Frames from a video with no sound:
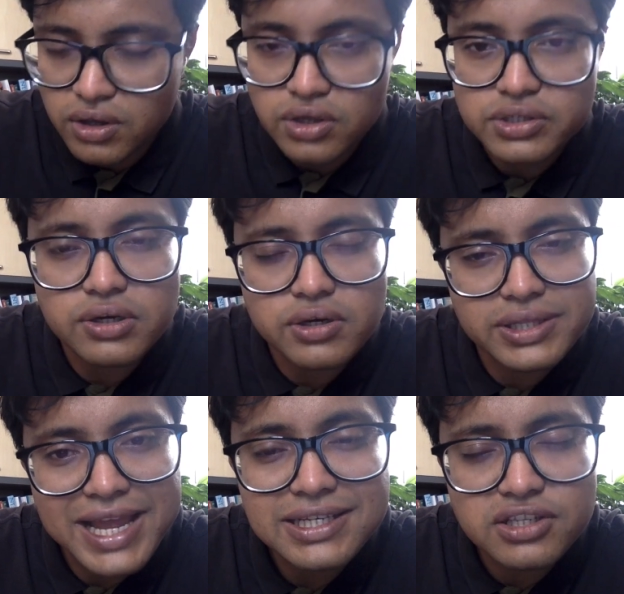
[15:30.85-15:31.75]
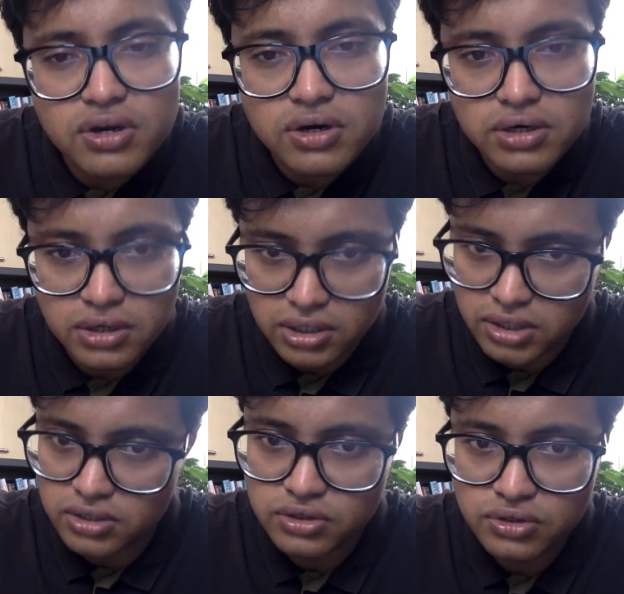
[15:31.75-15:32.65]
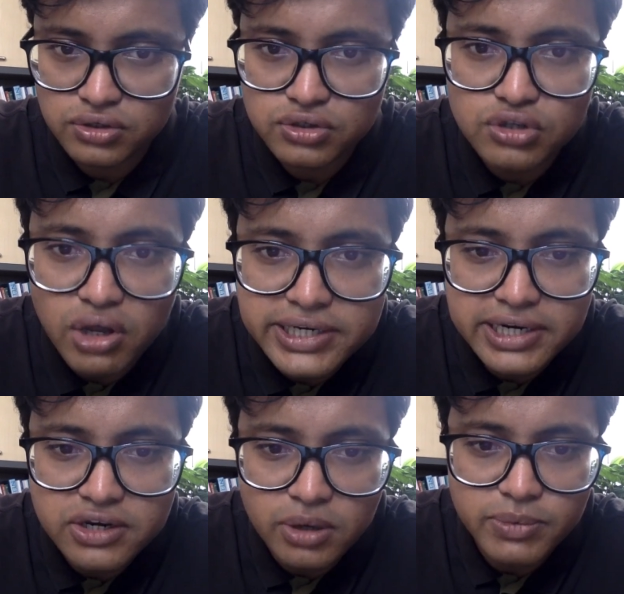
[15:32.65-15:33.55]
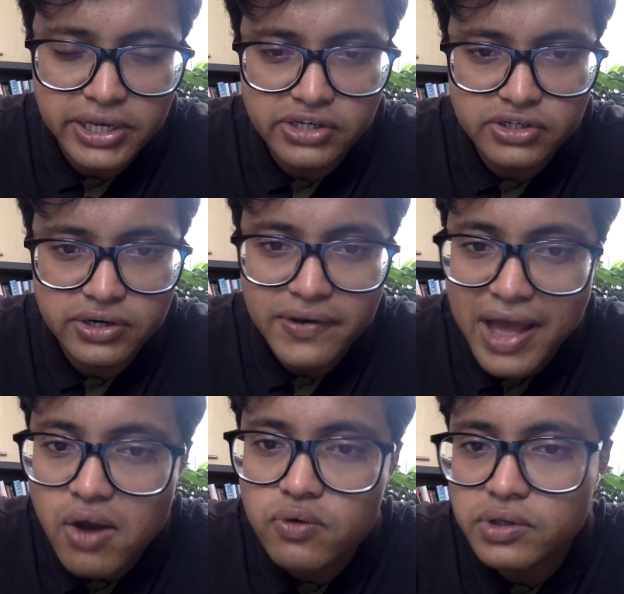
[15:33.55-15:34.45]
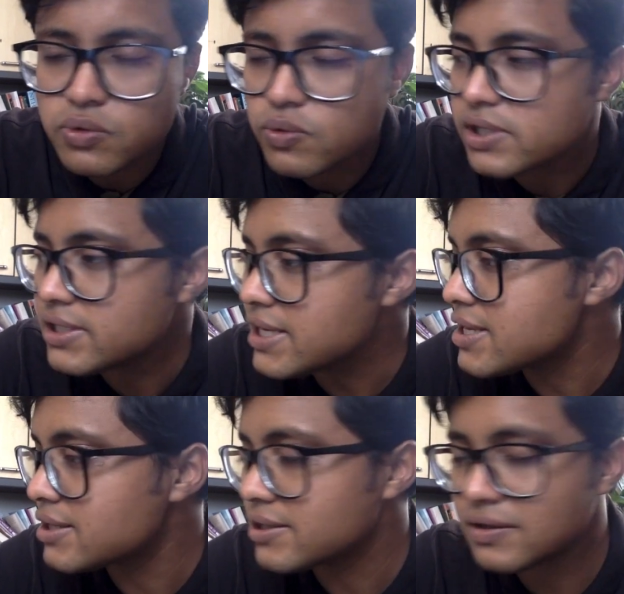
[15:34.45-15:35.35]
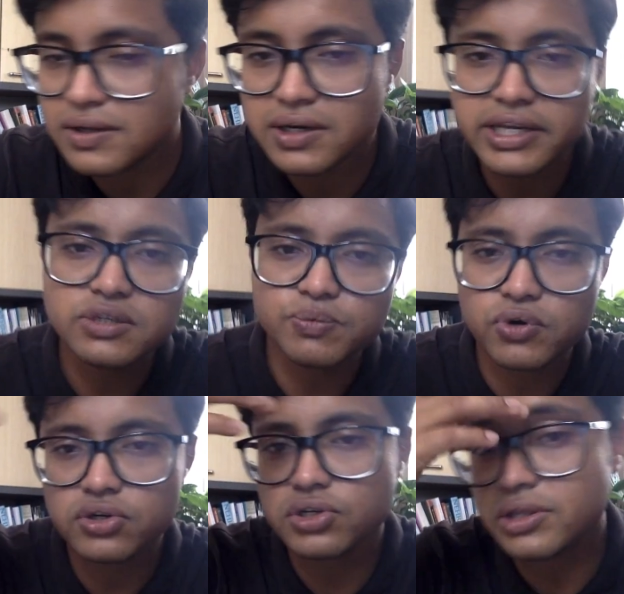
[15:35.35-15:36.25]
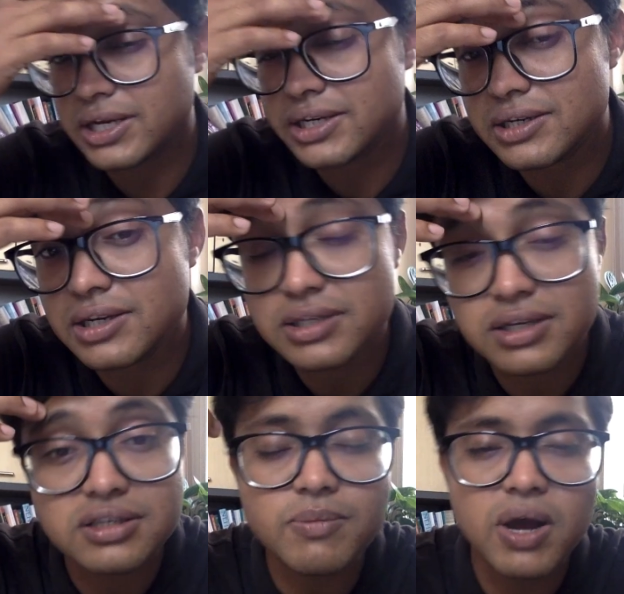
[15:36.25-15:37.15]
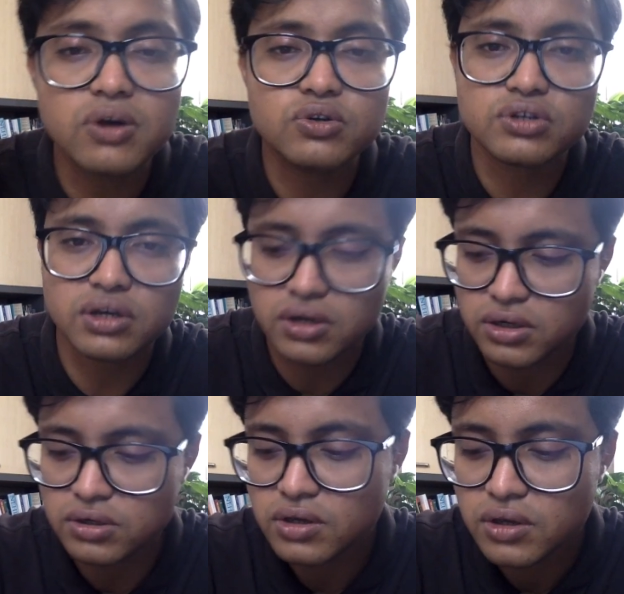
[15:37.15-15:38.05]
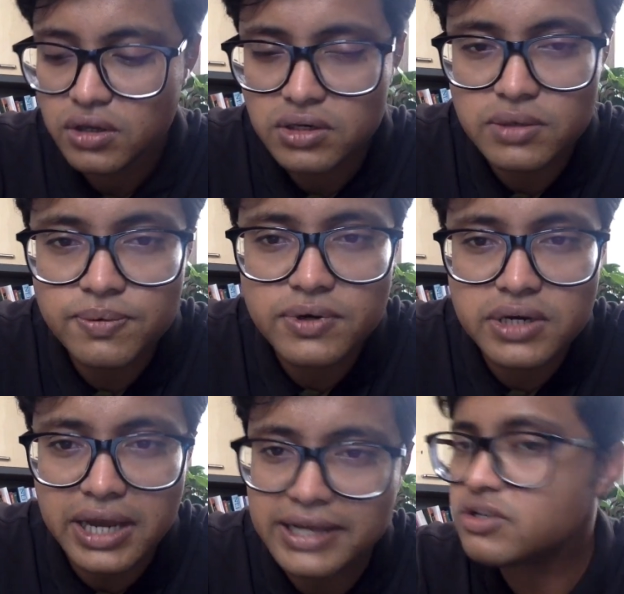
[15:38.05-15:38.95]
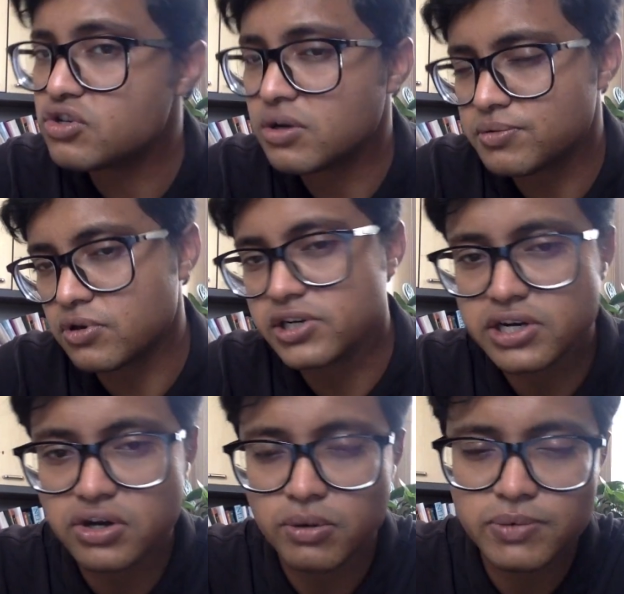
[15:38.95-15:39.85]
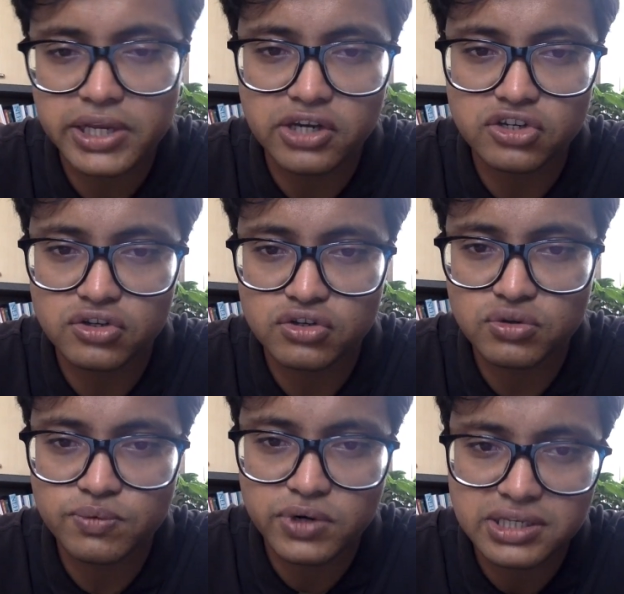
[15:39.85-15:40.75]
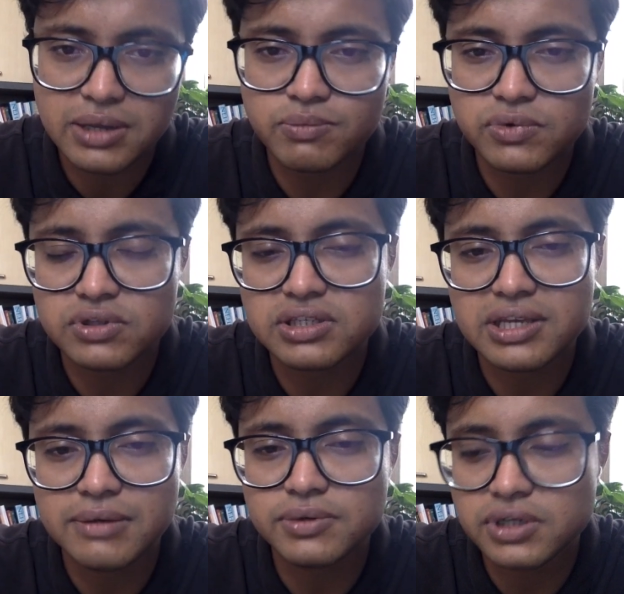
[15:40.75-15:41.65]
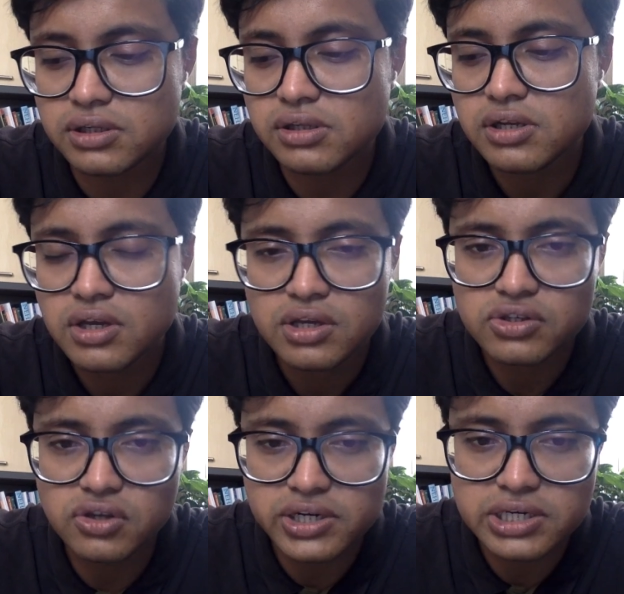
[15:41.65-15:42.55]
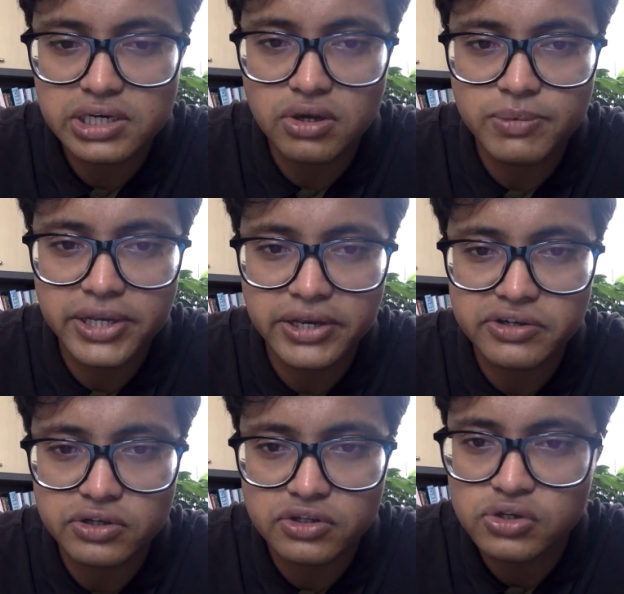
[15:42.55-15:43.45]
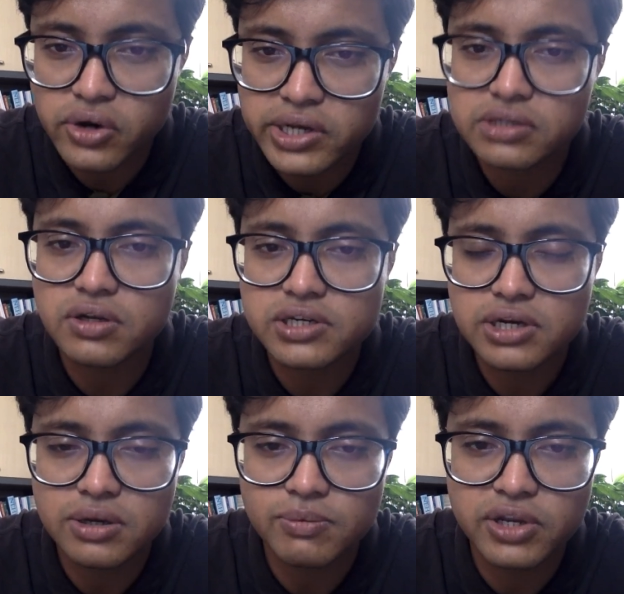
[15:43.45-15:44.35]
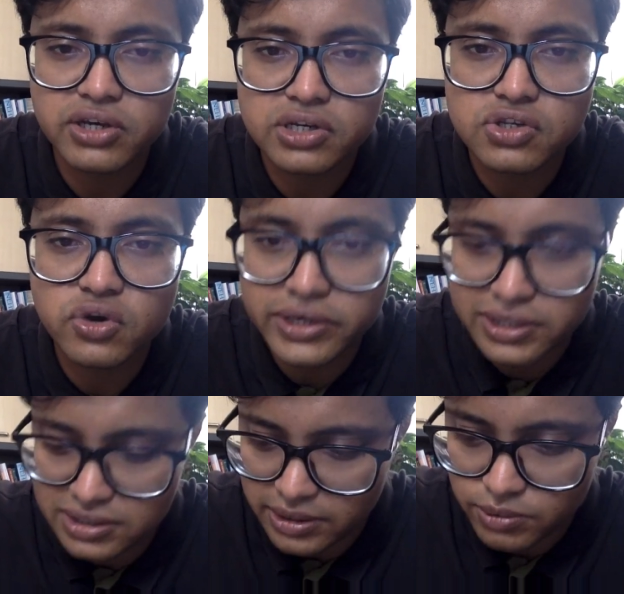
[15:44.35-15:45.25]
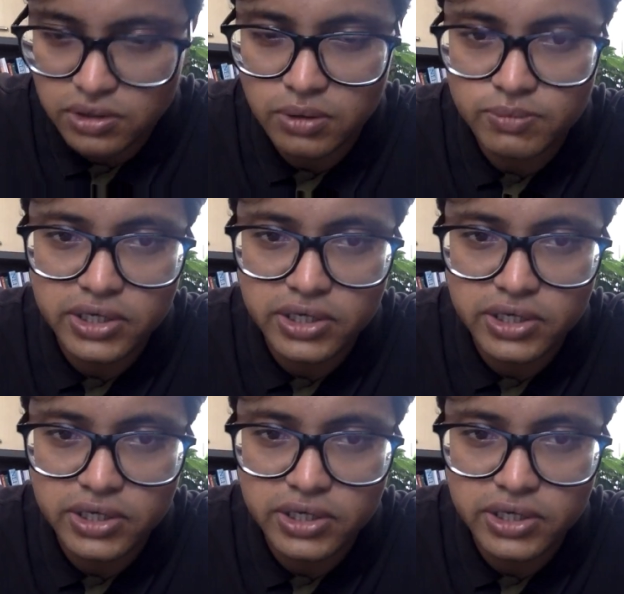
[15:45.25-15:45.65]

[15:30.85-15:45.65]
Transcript: So that's your solidary obligation. Now you will see that in the next portion they discuss about different kinds of solidary obligations. So for example, several solidary obligation, joint solidary obligation, joint and several